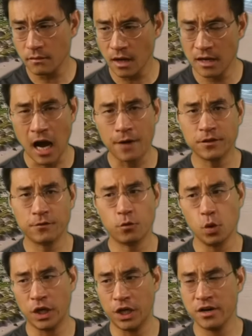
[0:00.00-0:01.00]
And after
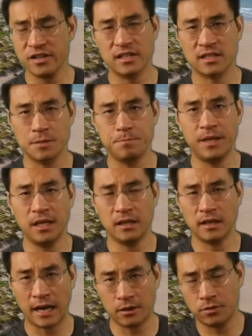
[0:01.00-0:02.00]
40 years, it's
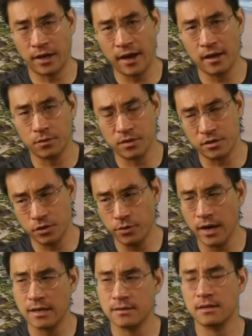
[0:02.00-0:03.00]
competing head-to-head with the
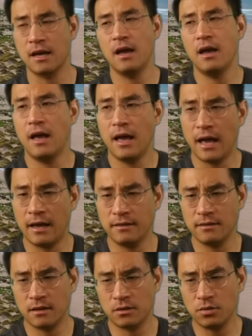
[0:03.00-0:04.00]
U.S.
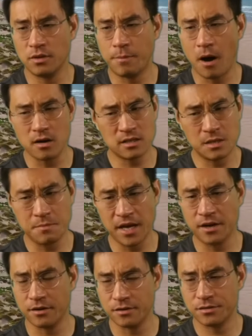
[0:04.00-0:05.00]
And to the
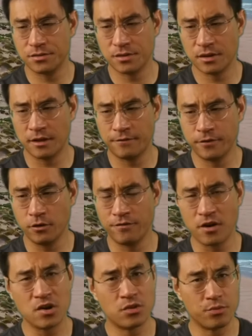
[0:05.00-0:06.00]
policymakers, they feel
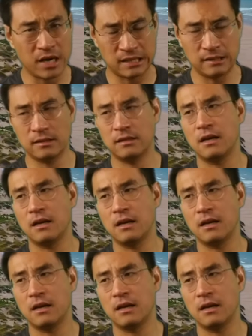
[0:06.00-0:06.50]
very threatened.